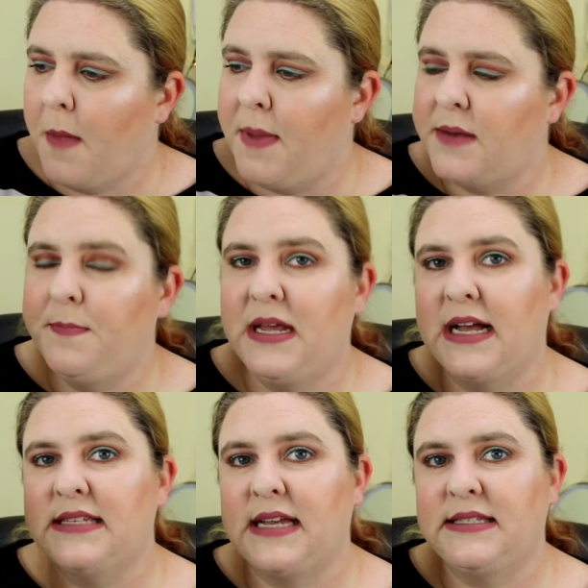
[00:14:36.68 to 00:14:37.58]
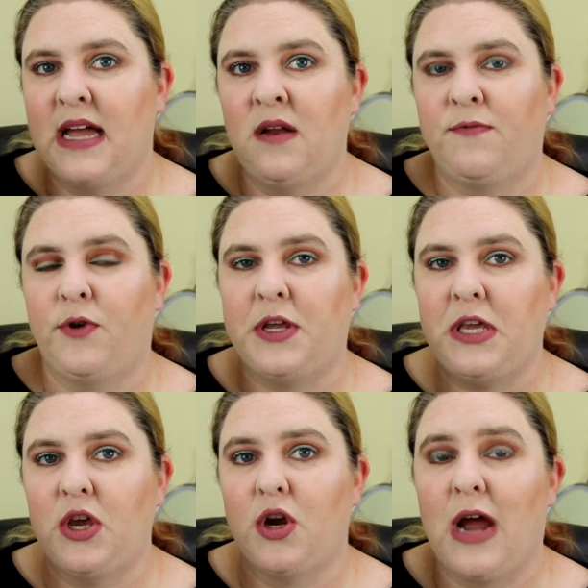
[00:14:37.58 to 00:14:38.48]
But because I signed up for a
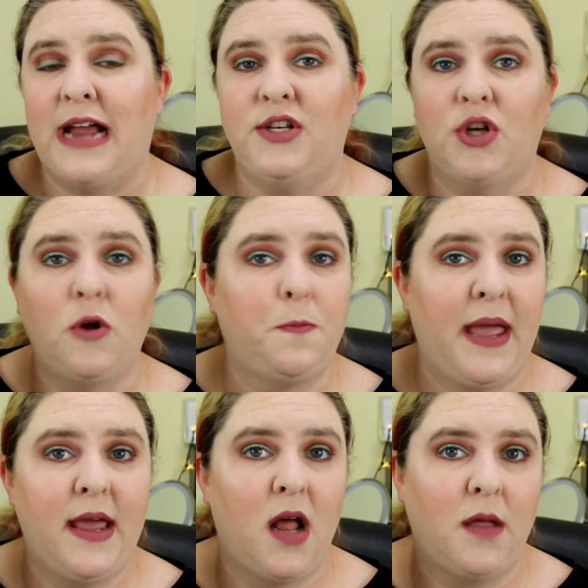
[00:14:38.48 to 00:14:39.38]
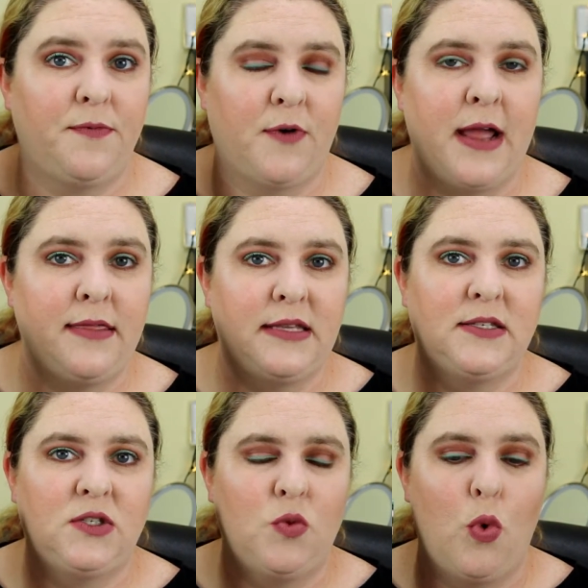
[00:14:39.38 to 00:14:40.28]
year, I don't pay it all up front.
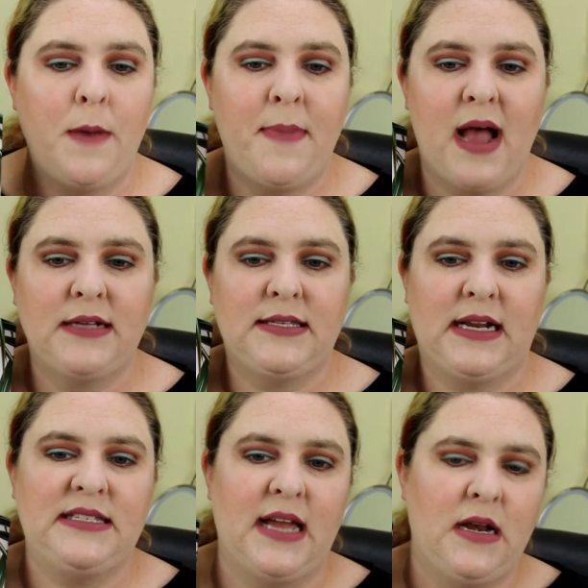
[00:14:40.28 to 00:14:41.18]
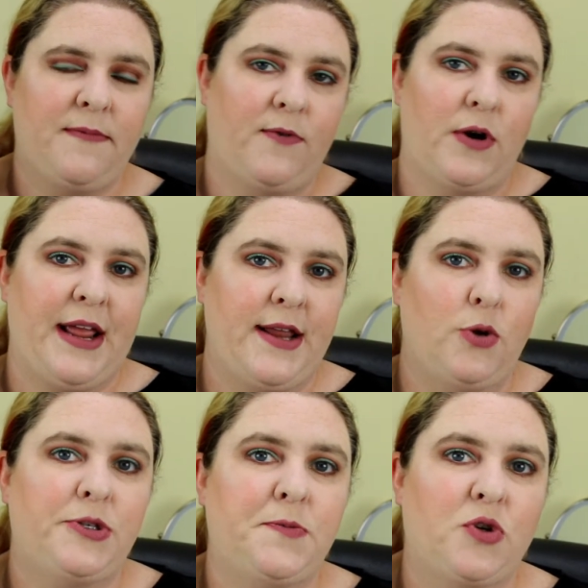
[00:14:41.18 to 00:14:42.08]
This is the one box that I signed up for an
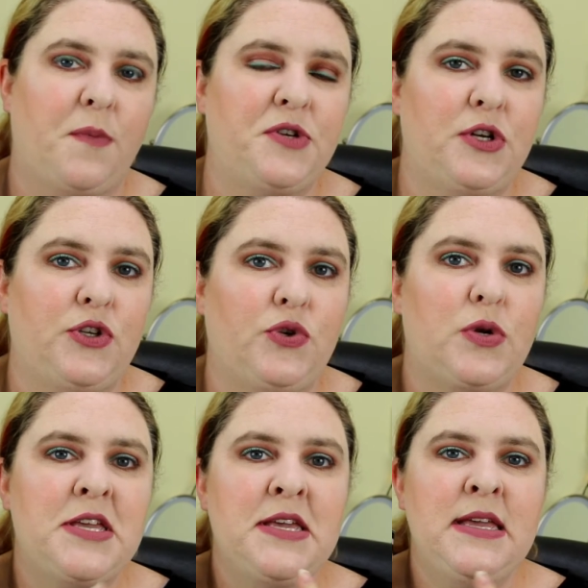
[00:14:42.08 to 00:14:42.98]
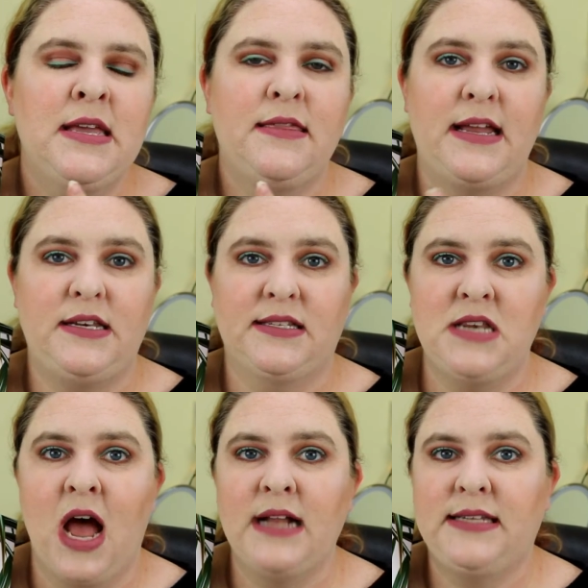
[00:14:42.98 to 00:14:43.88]
annual subscription to that does
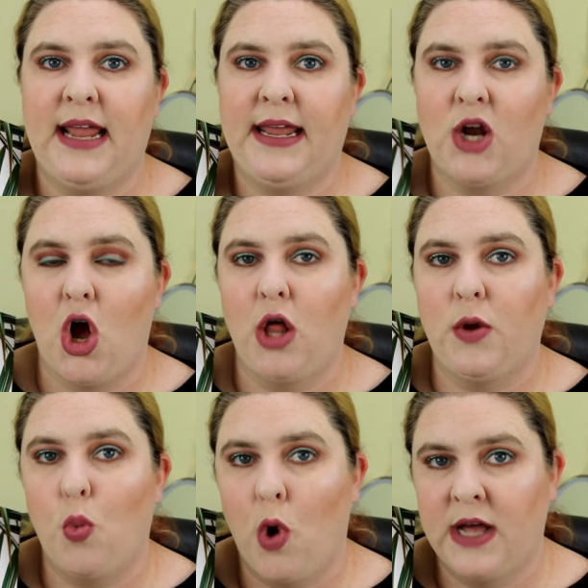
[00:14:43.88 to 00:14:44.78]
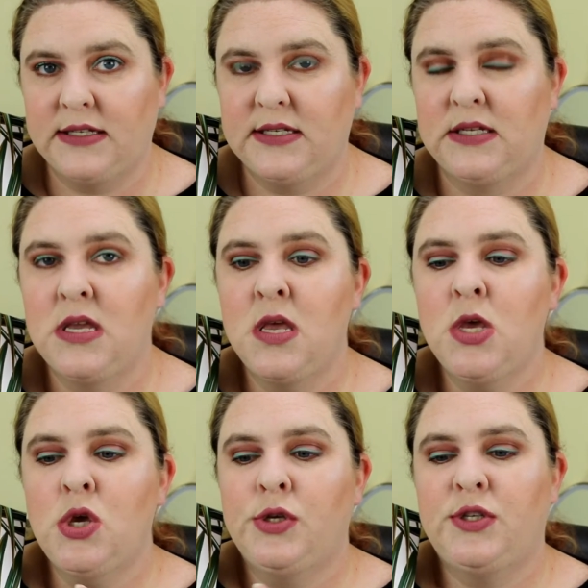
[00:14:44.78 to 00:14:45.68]
not take it all at once.
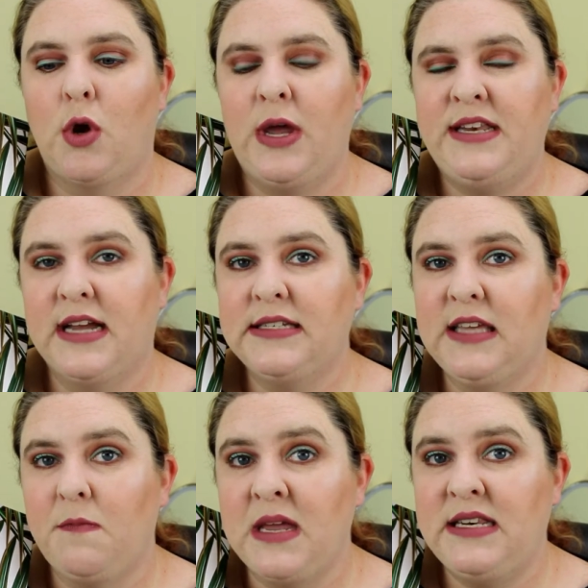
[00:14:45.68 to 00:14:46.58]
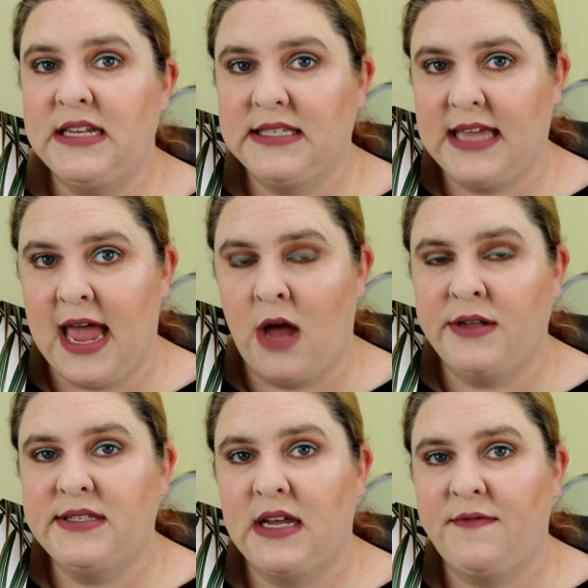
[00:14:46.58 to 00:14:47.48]
So it does give me a
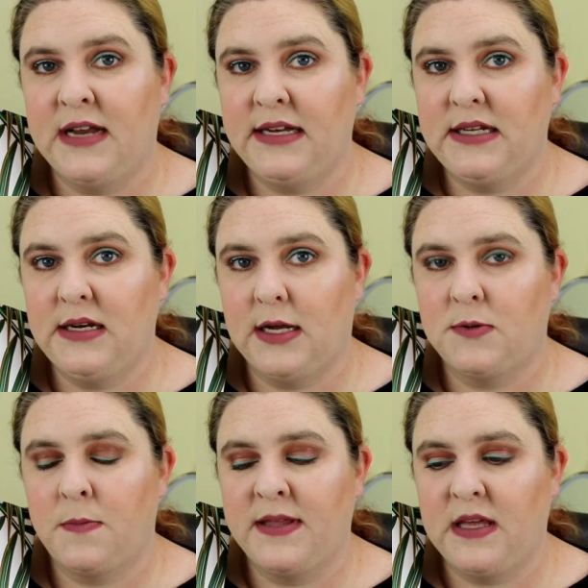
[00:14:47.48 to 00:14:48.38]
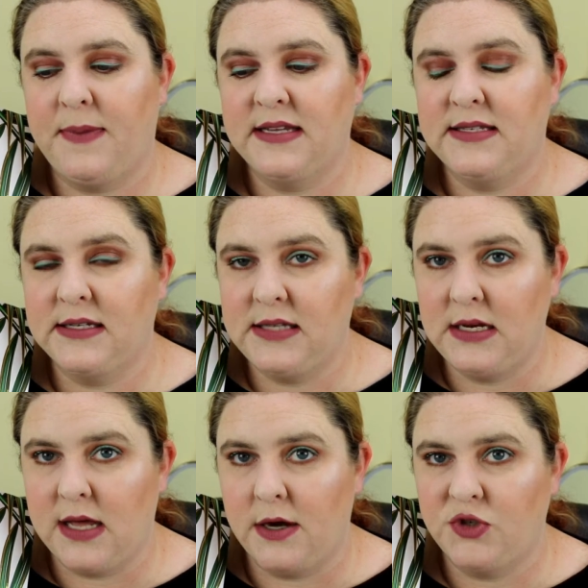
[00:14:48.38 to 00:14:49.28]
discount. Instead of $19 per month, I pay
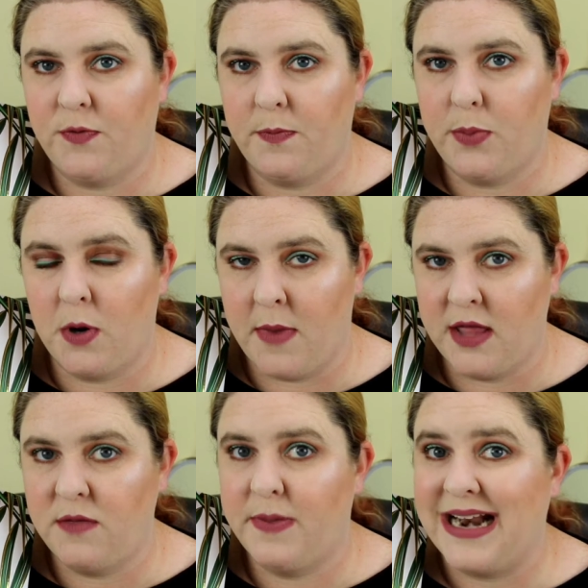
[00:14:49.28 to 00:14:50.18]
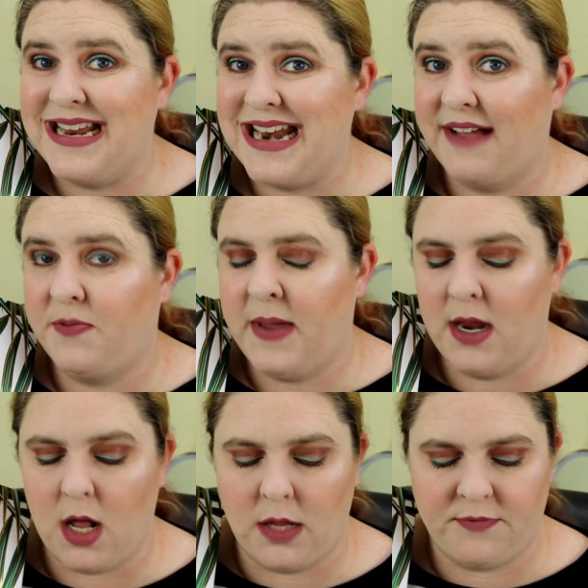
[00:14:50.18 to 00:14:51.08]
$16 per month, but I didn't have to pay
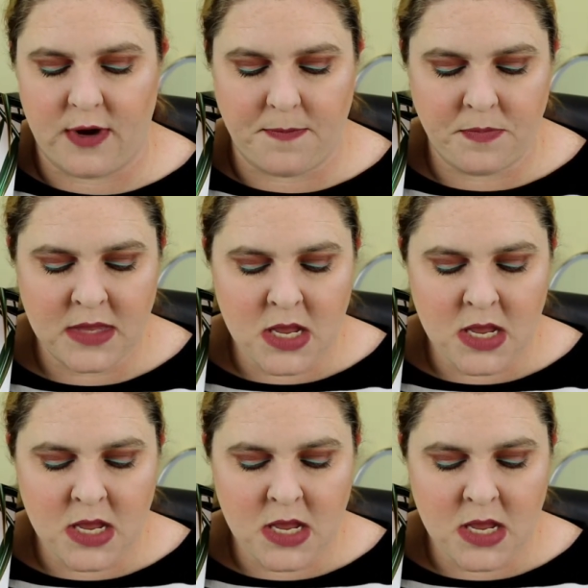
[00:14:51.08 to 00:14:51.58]
it all up front.